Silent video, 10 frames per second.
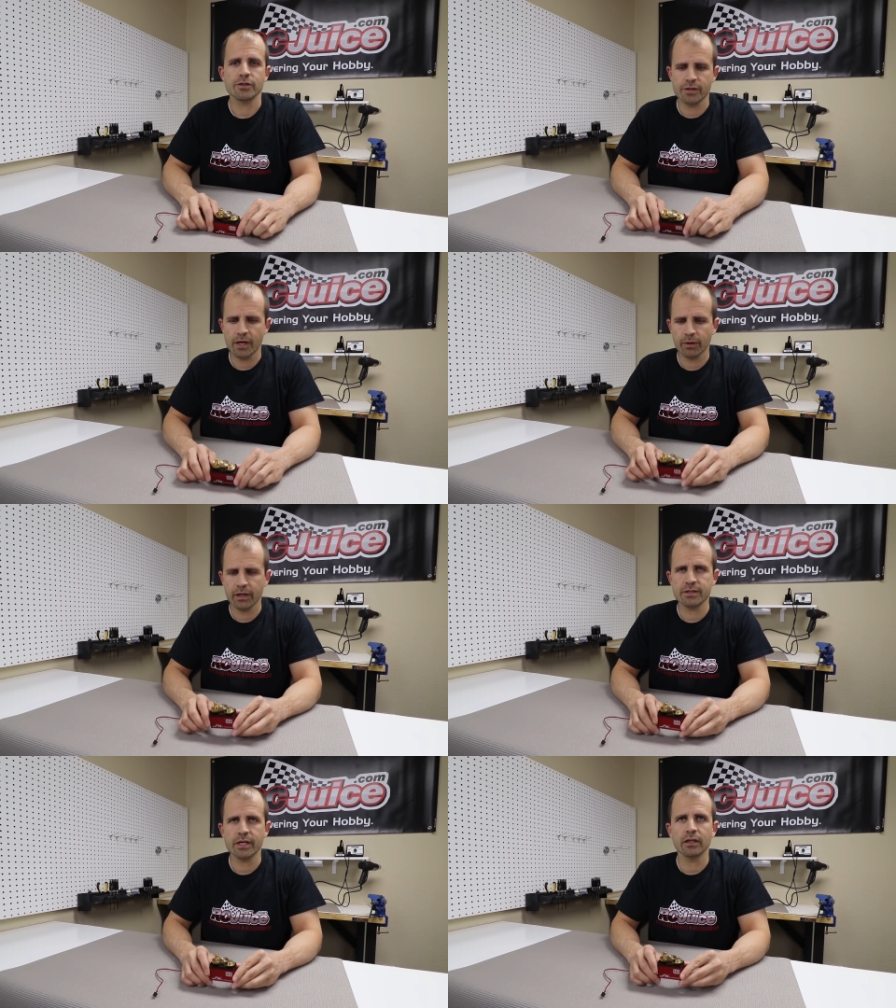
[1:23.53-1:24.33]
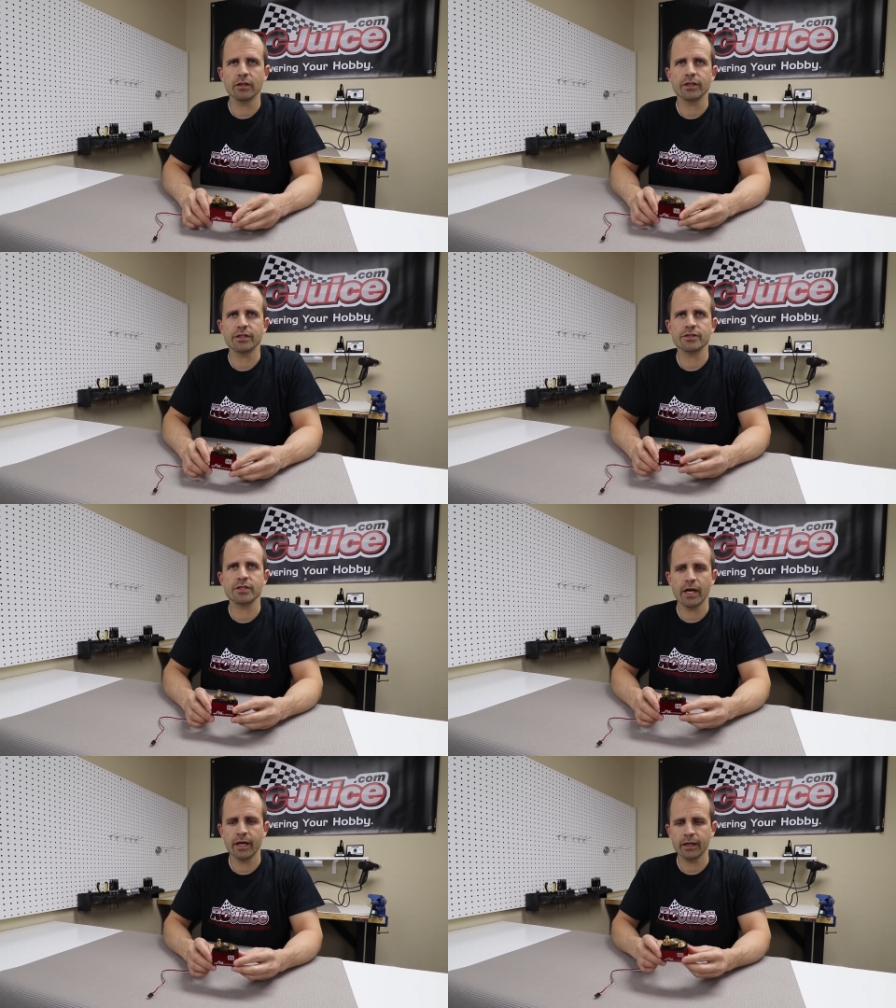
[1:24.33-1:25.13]
So today we're going to take a look
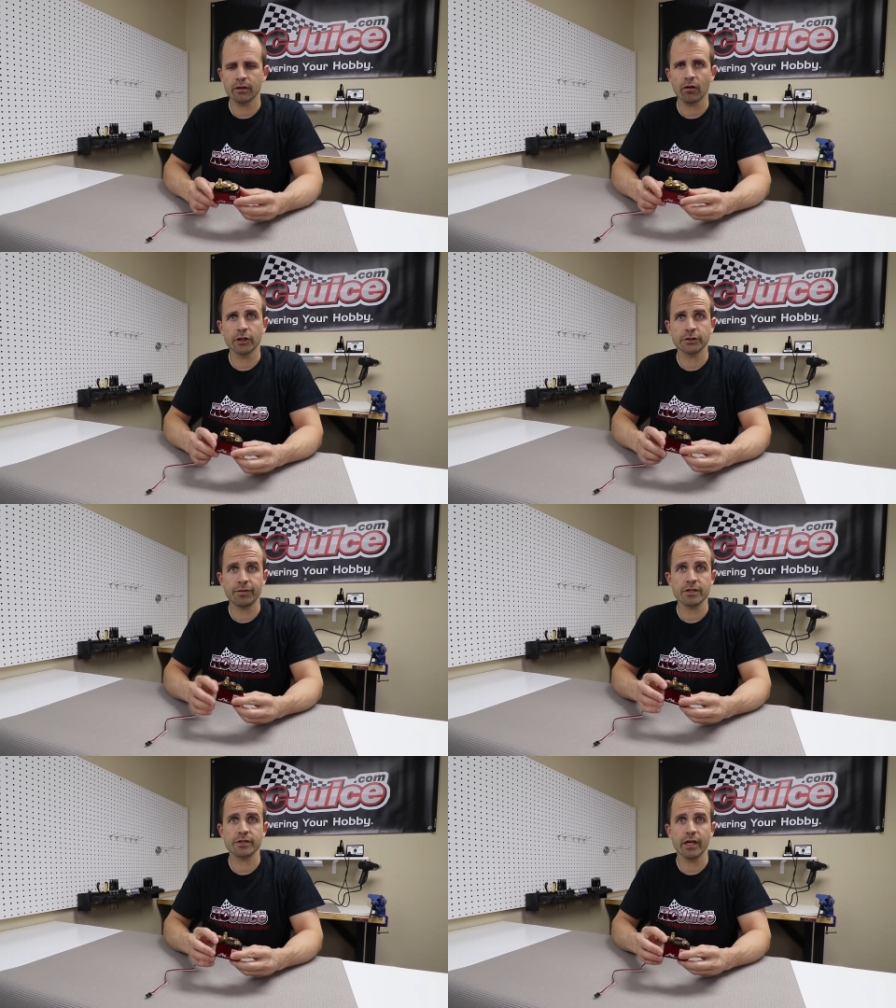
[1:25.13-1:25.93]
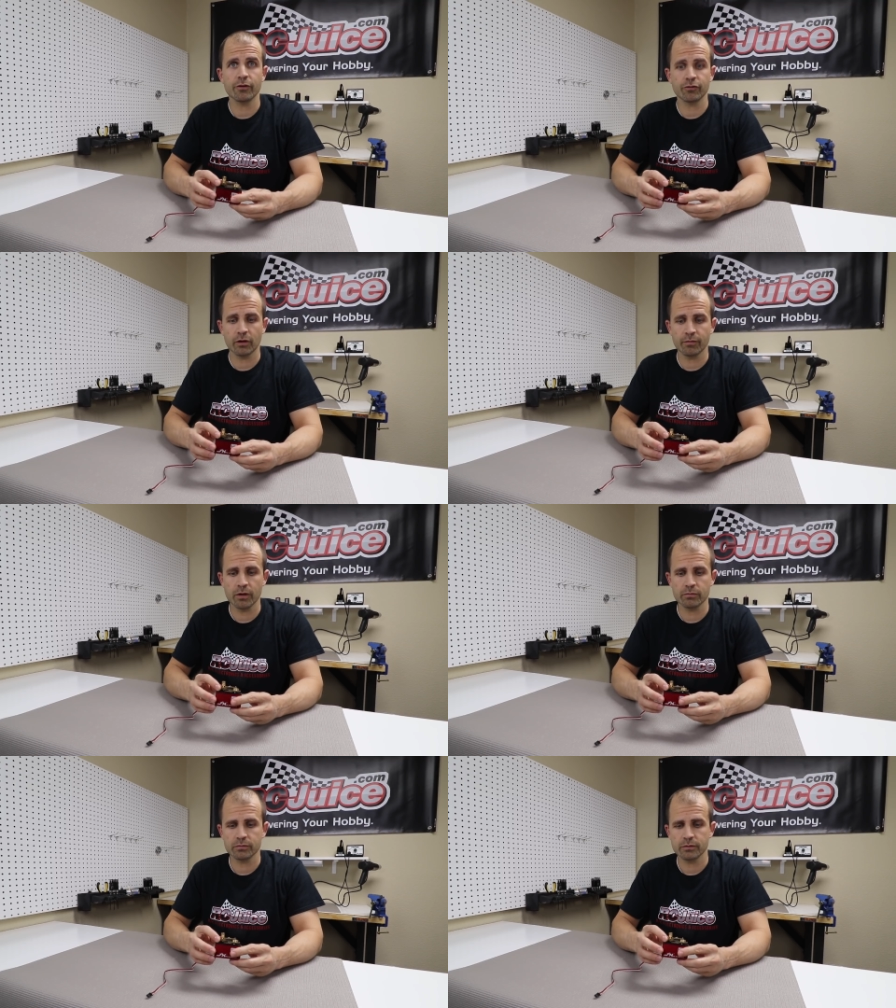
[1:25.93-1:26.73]
inside a large fifth scale
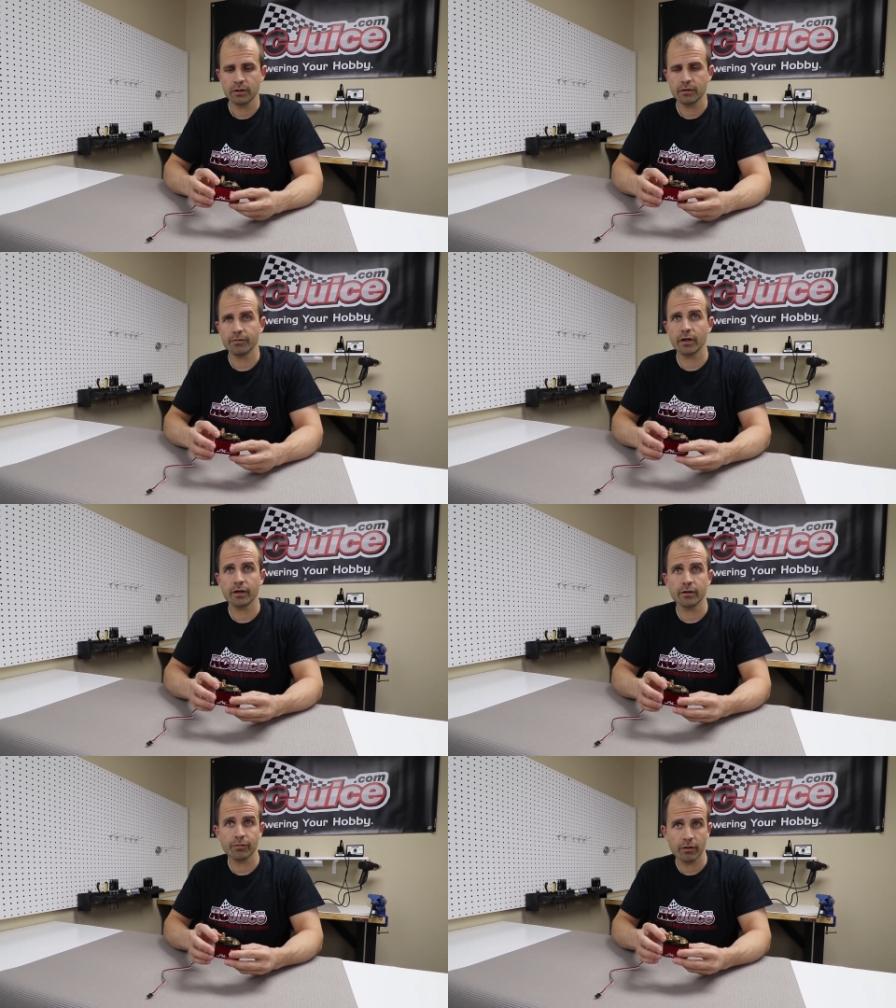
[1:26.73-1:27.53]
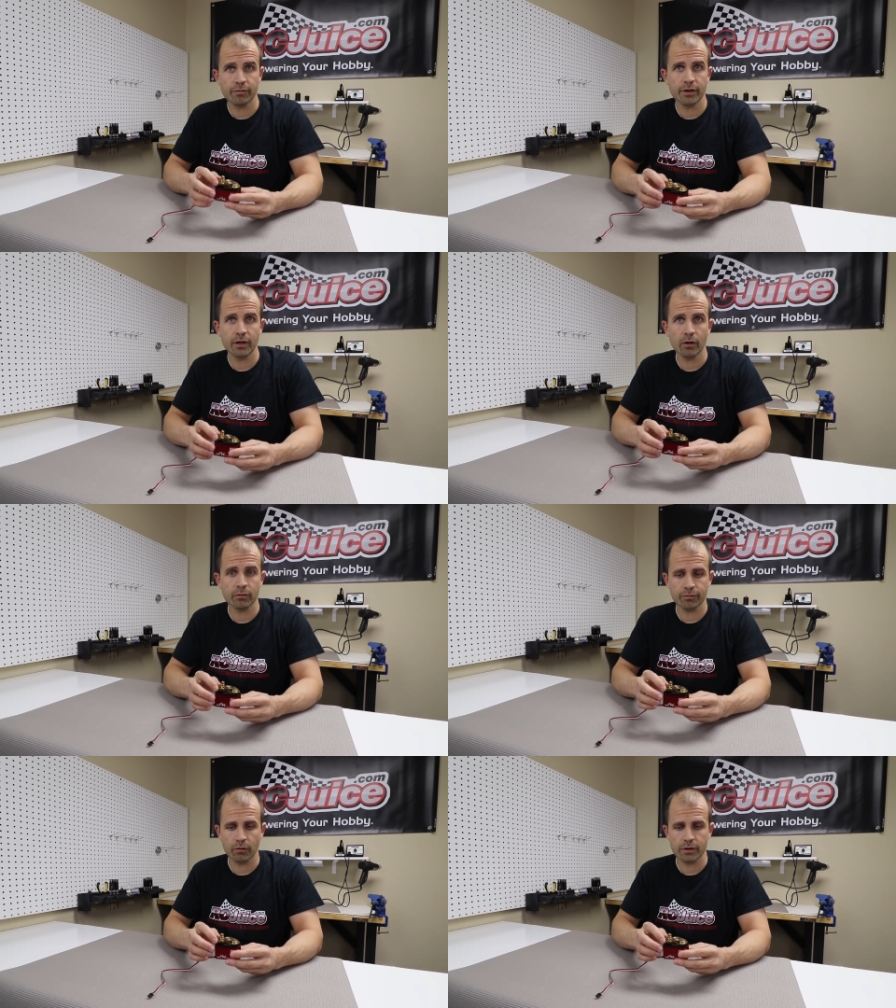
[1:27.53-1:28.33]
servo, very good for a video
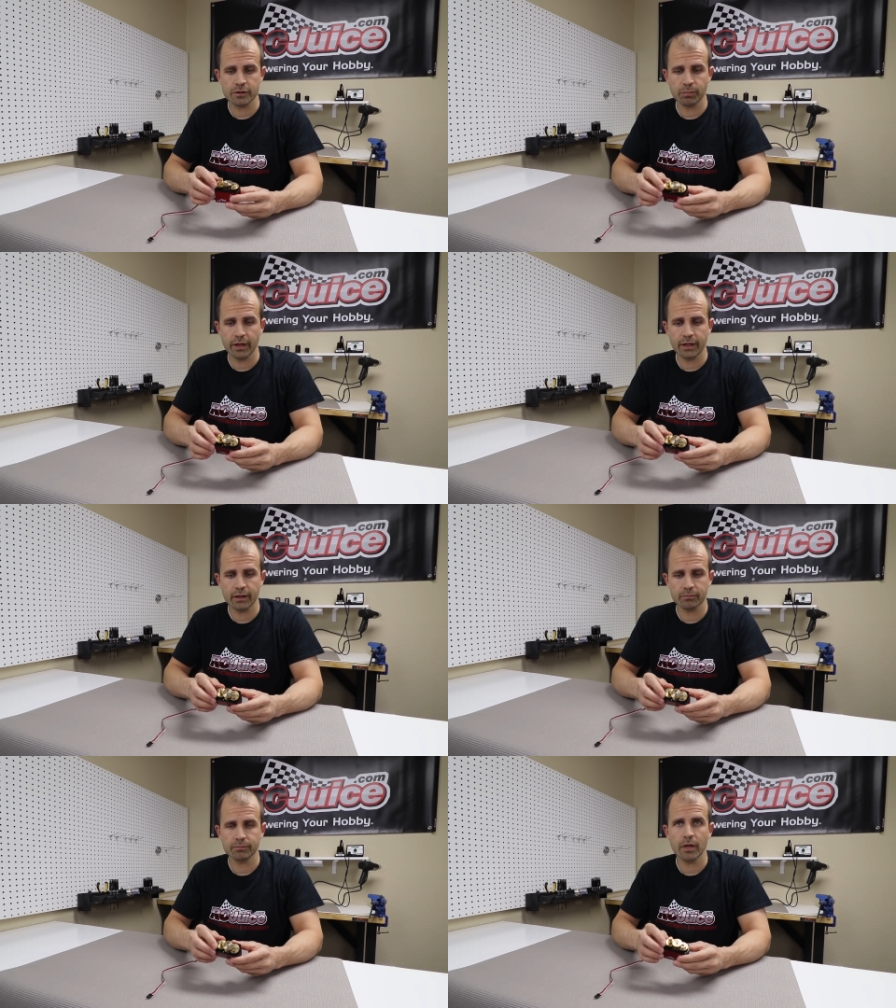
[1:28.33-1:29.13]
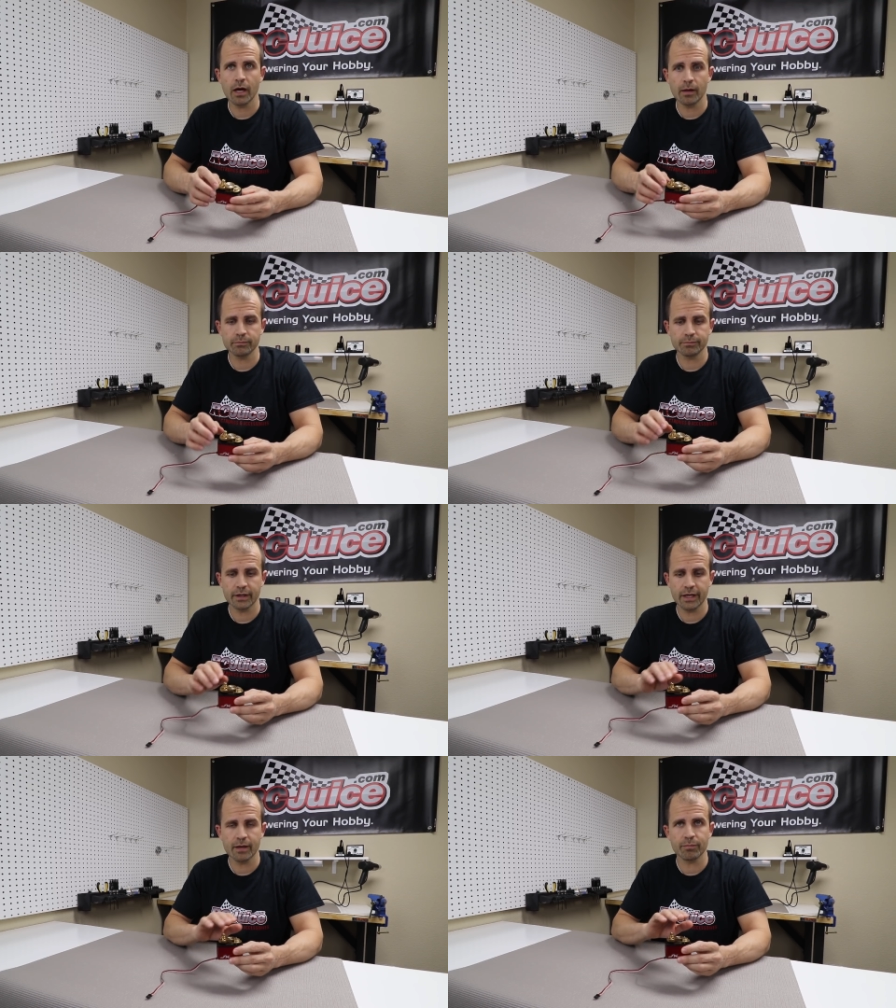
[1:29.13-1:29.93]
and for explaining, um, but
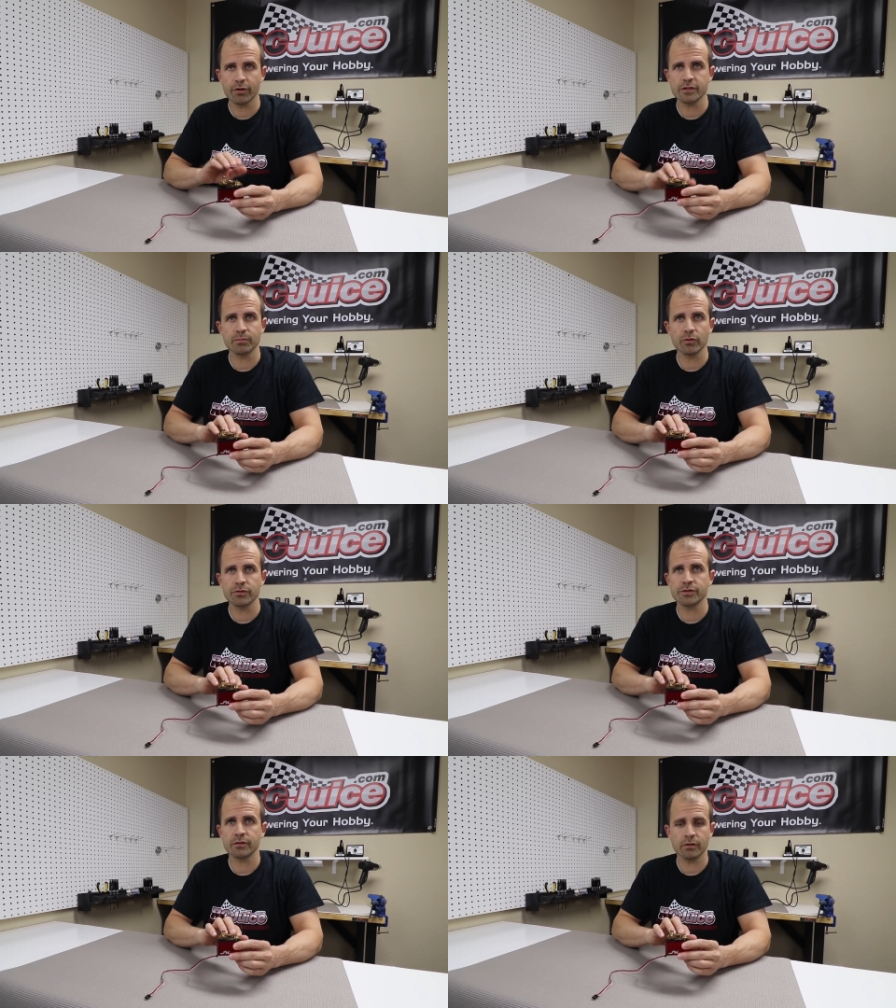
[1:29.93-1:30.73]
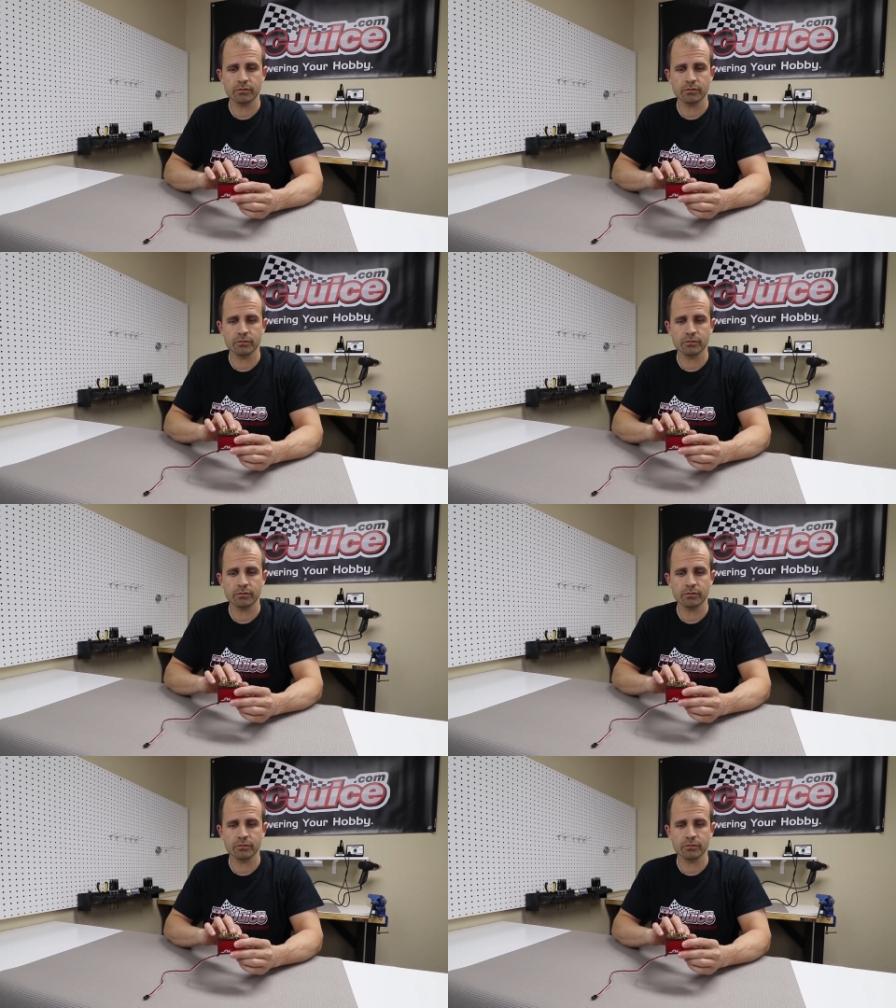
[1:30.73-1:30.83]
again, principles,